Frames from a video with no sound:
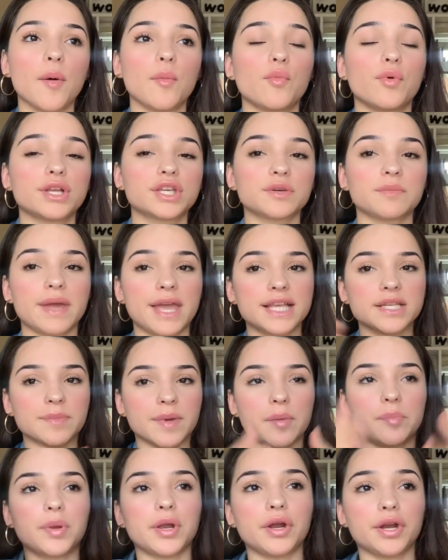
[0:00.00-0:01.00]
which makes
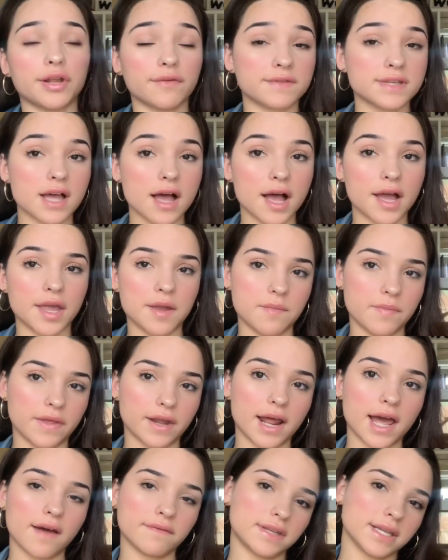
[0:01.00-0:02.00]
my period of time
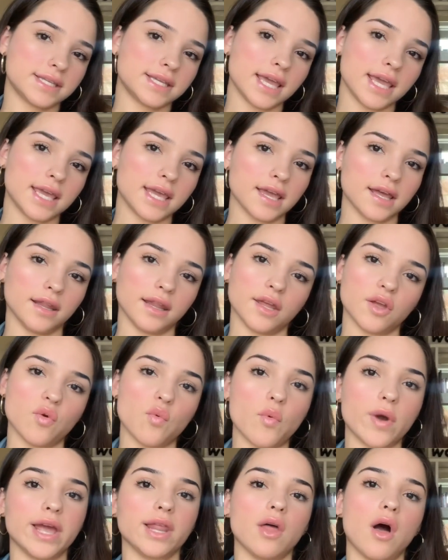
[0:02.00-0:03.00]
that I have to take it like
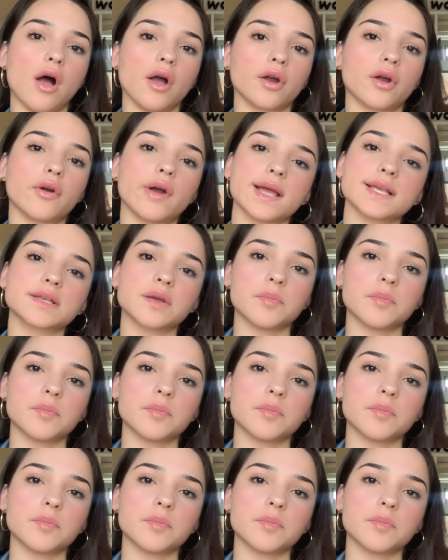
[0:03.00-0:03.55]
way longer as